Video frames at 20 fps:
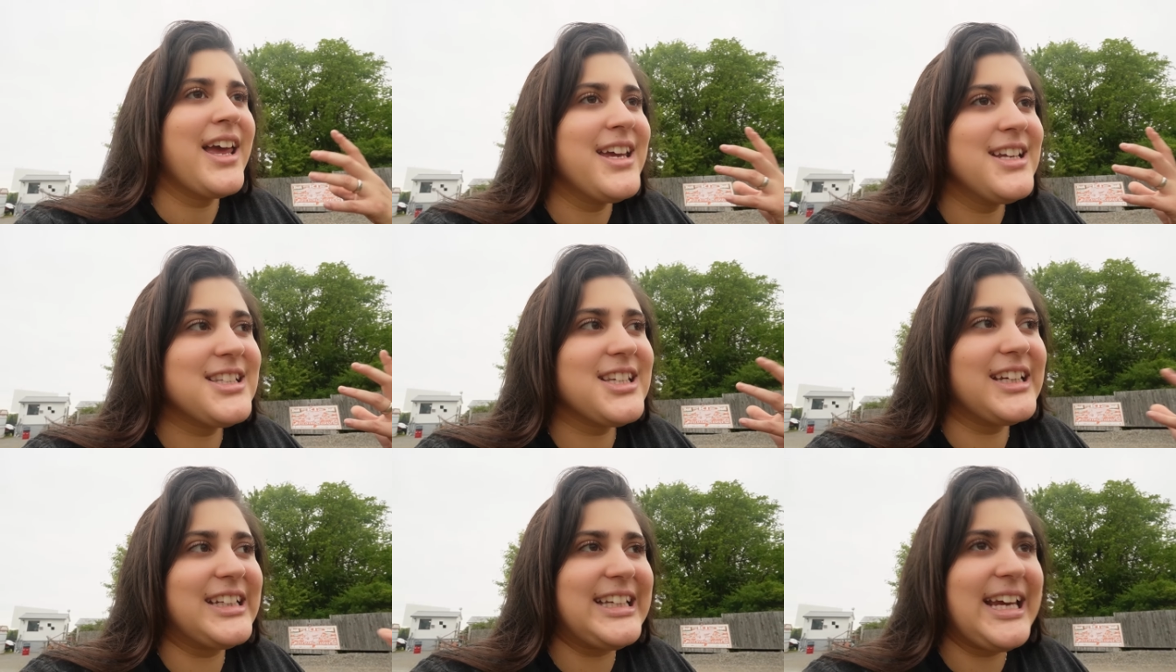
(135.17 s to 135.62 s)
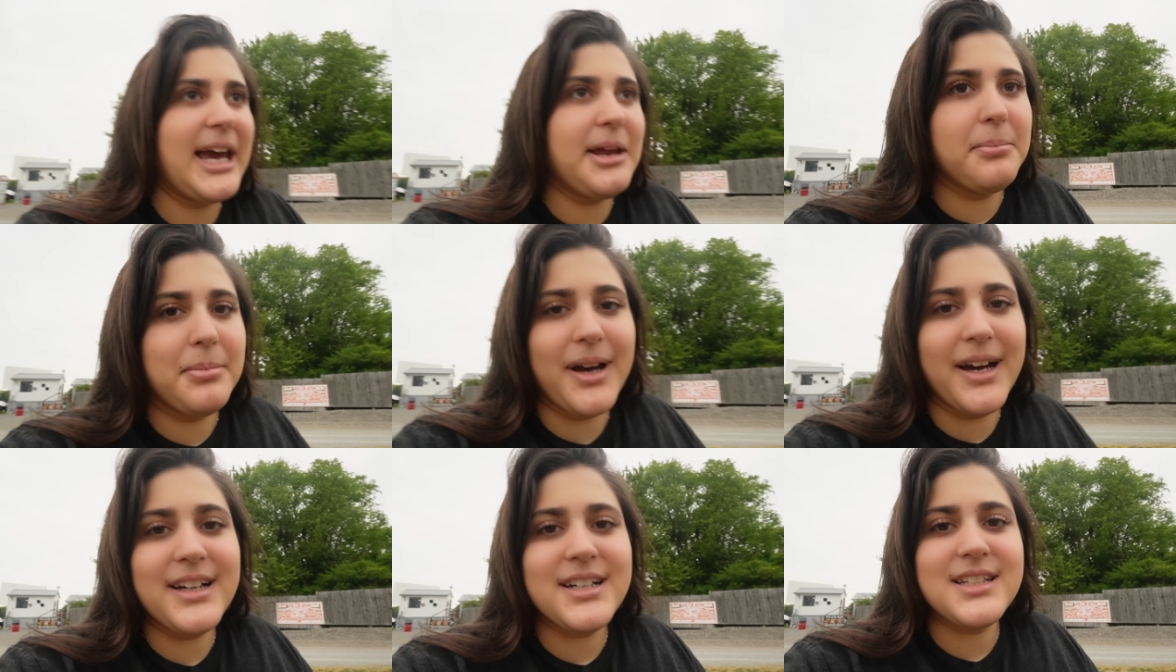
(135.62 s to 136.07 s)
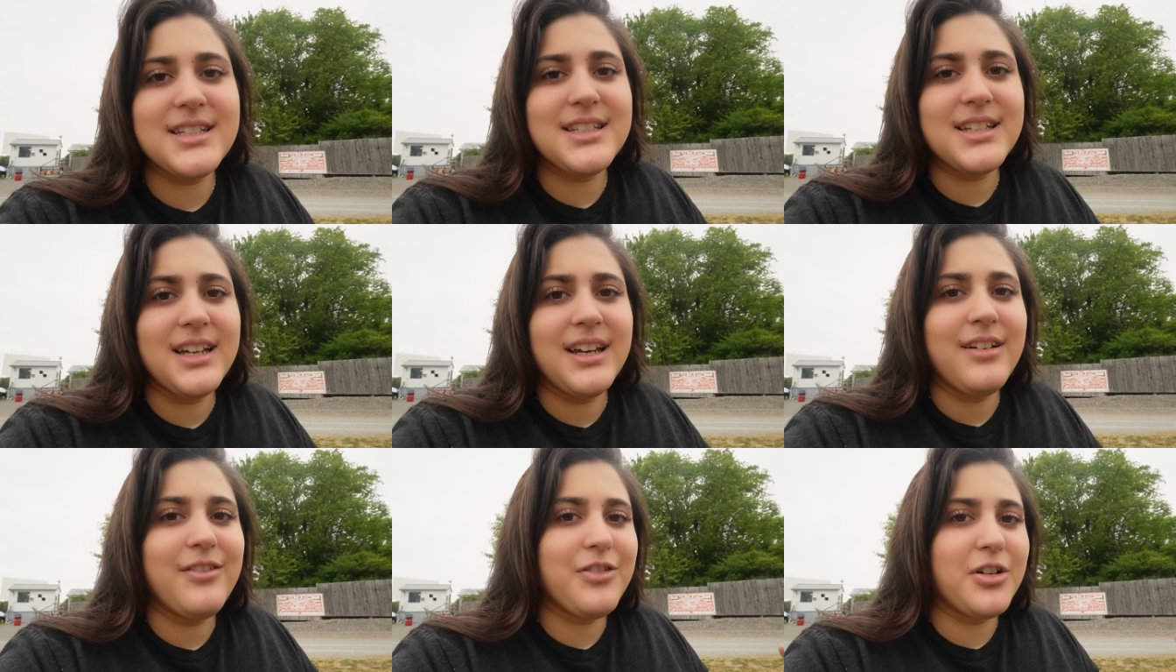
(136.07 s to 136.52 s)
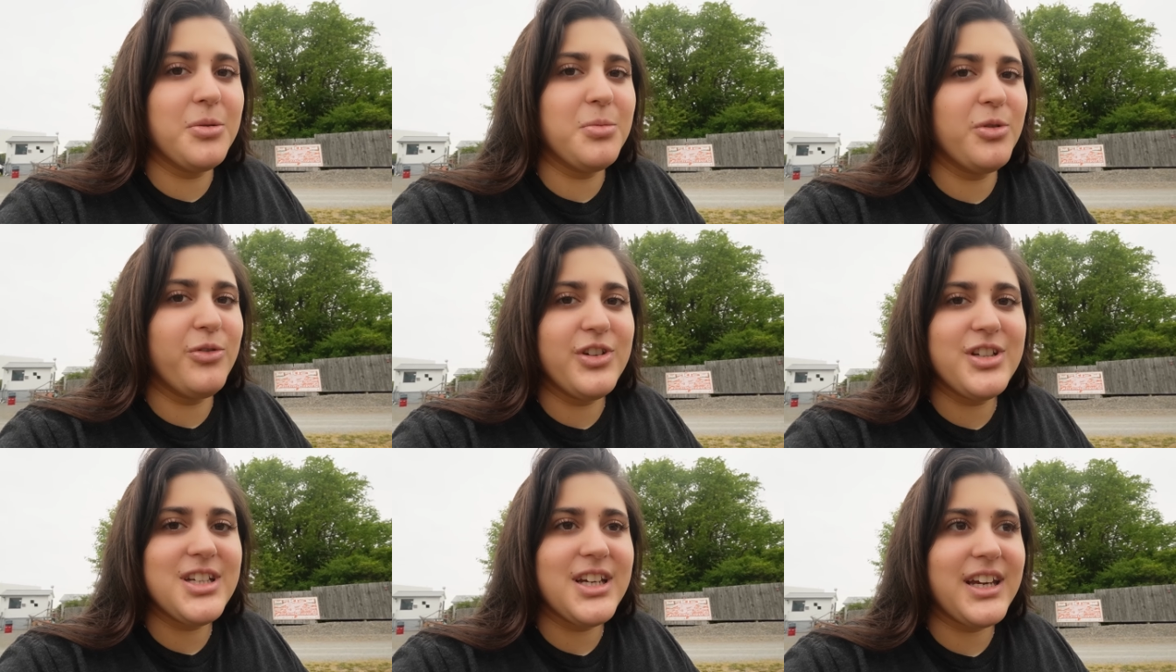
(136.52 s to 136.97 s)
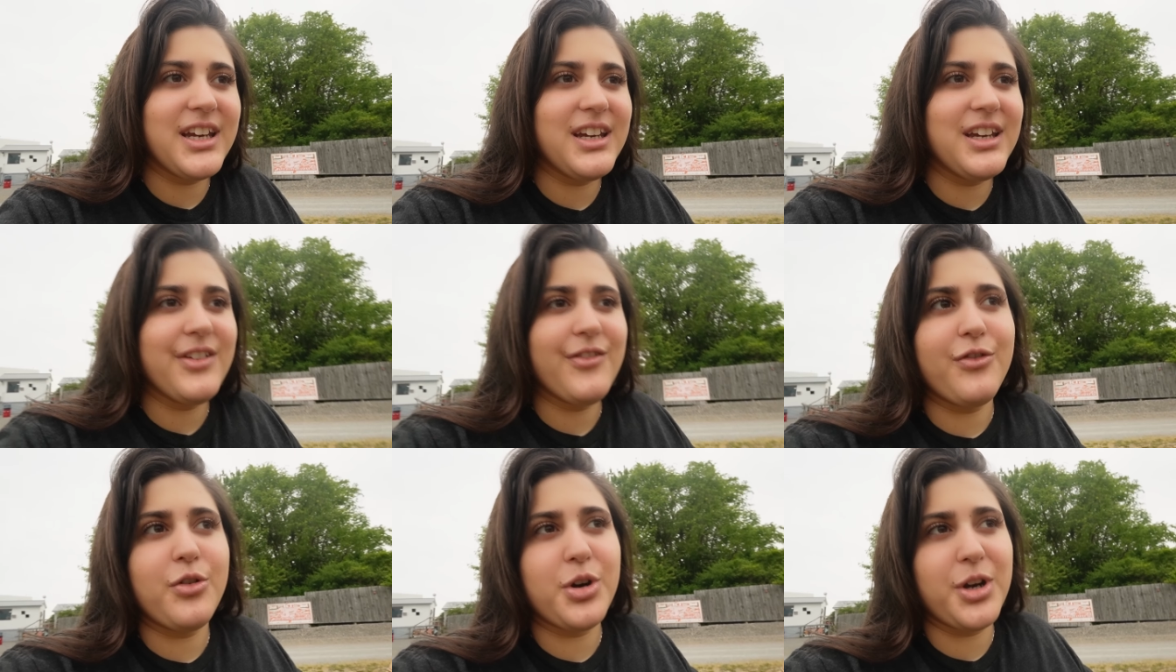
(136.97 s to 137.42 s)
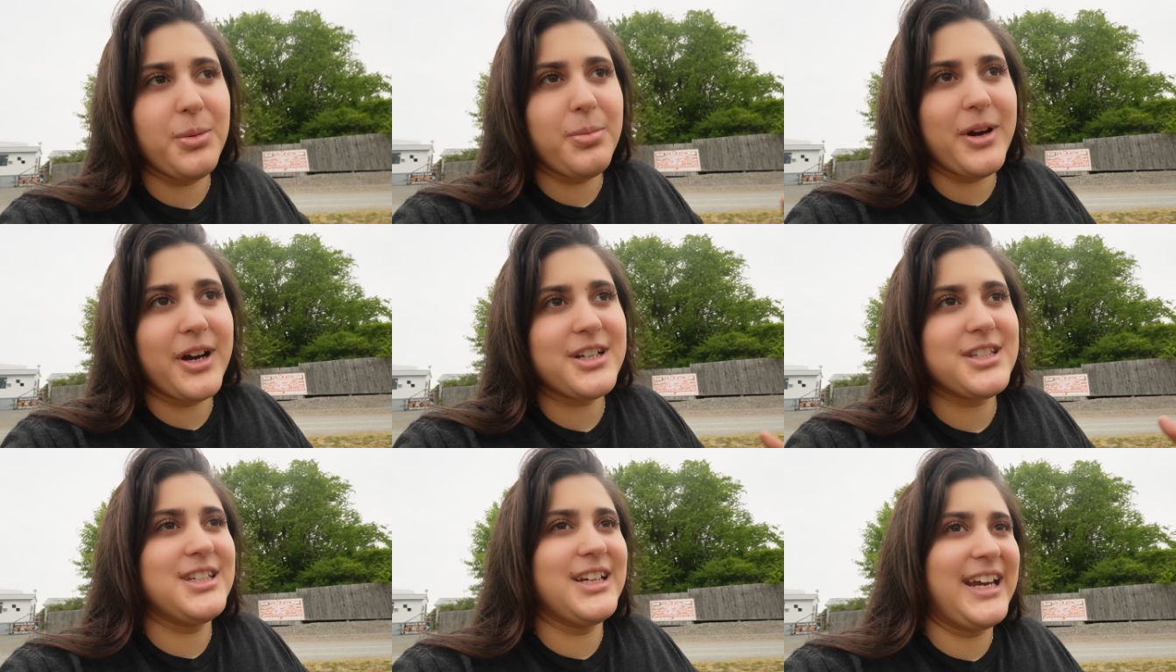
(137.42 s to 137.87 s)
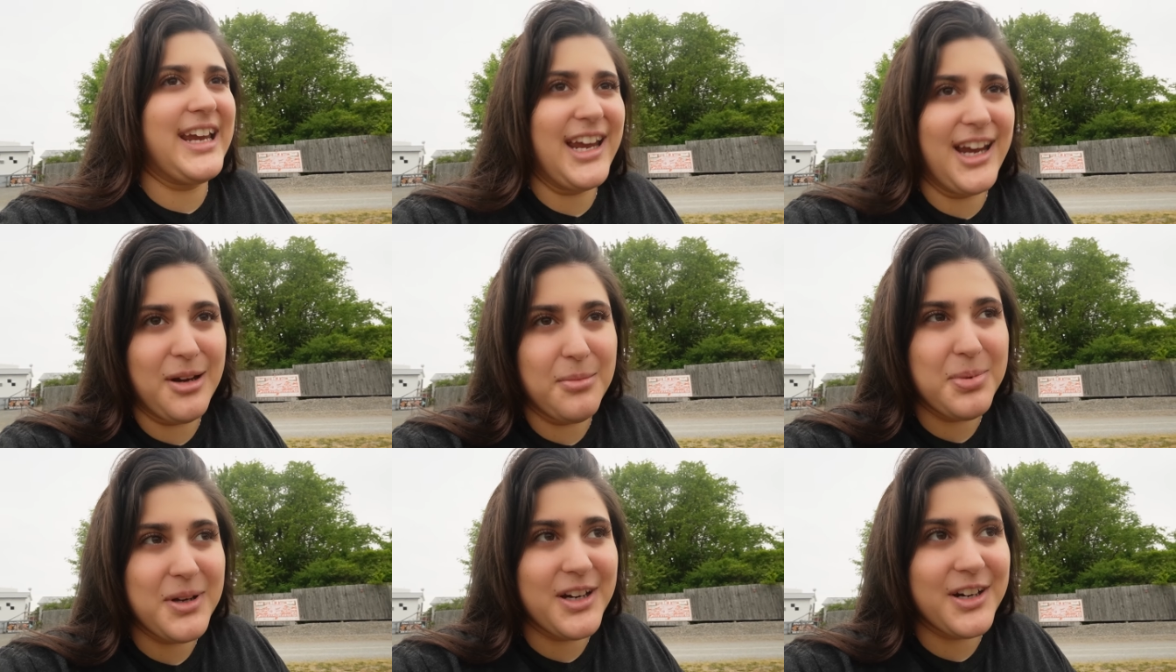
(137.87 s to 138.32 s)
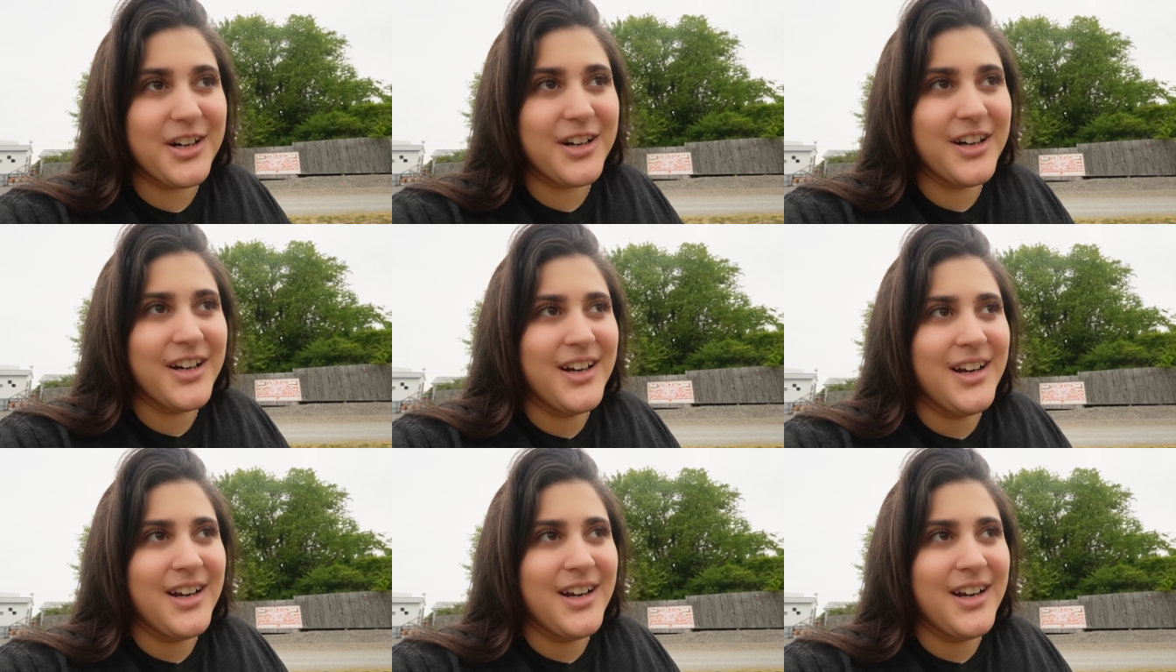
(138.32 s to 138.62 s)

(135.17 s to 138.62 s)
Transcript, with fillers: It's like 10 bucks for a movie ticket, 40 bucks to camp here.